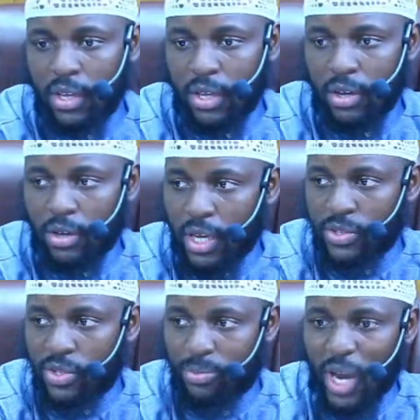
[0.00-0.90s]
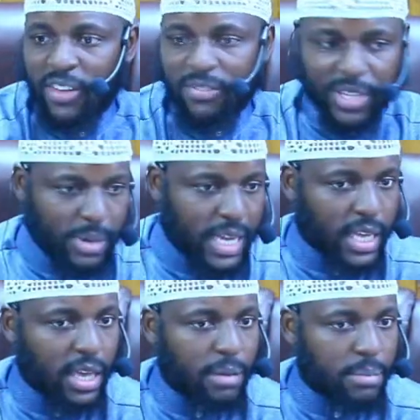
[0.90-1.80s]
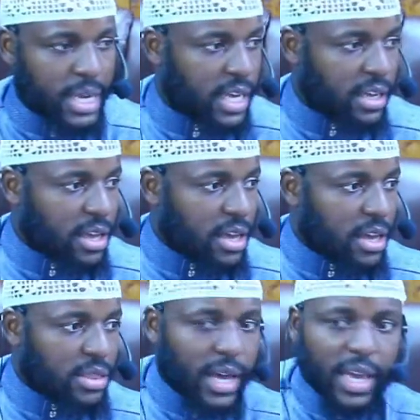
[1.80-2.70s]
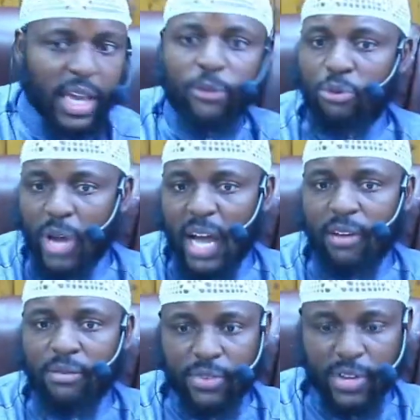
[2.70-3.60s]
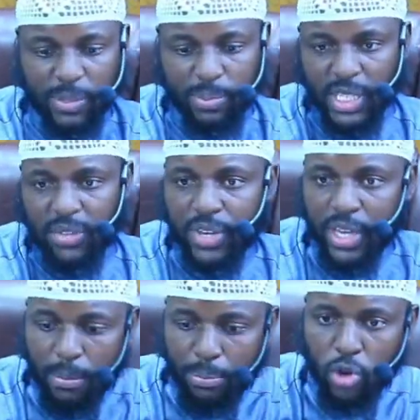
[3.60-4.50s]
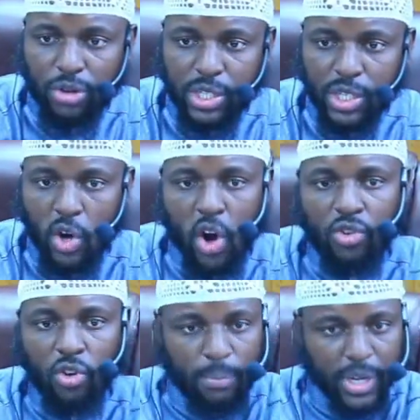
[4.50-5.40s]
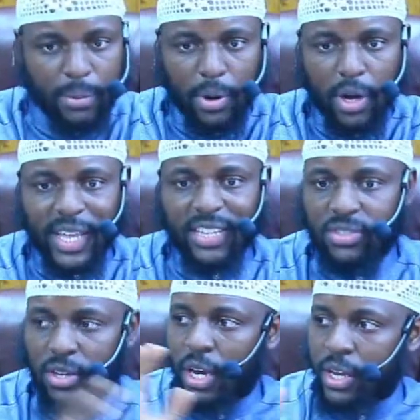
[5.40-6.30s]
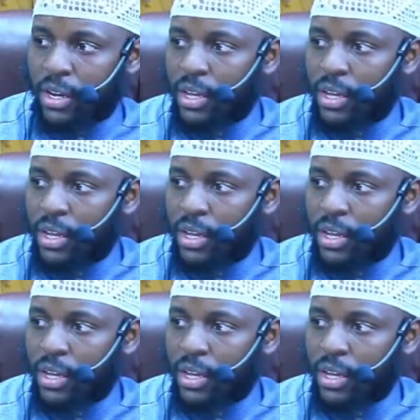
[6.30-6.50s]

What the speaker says: Okay, muallif explaining here, meaning that if you have a specific impurity on your body part that is tahir,